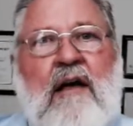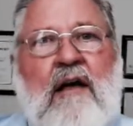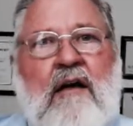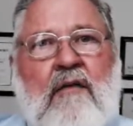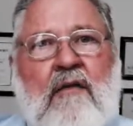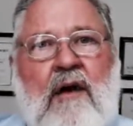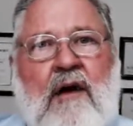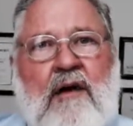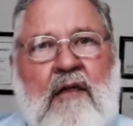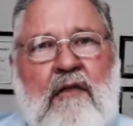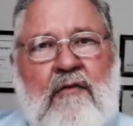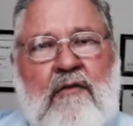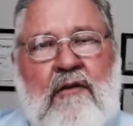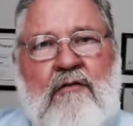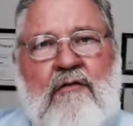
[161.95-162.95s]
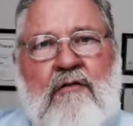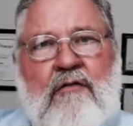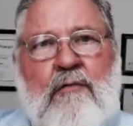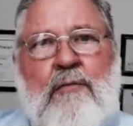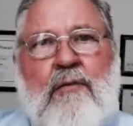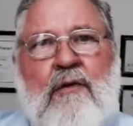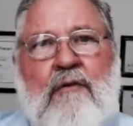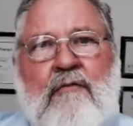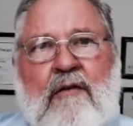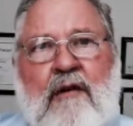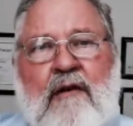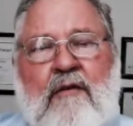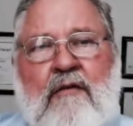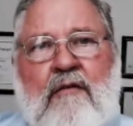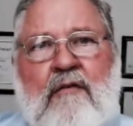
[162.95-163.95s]
Another is to
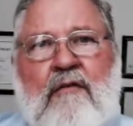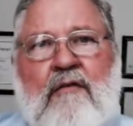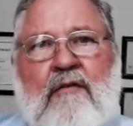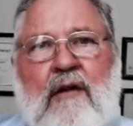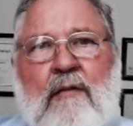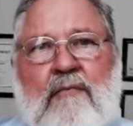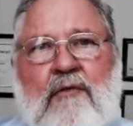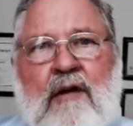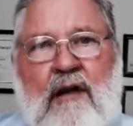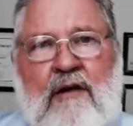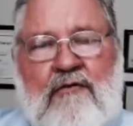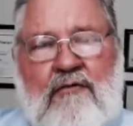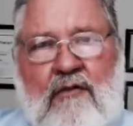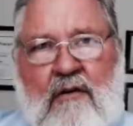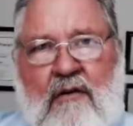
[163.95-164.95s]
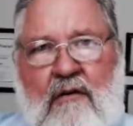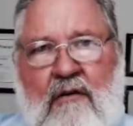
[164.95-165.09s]
prevent temptation.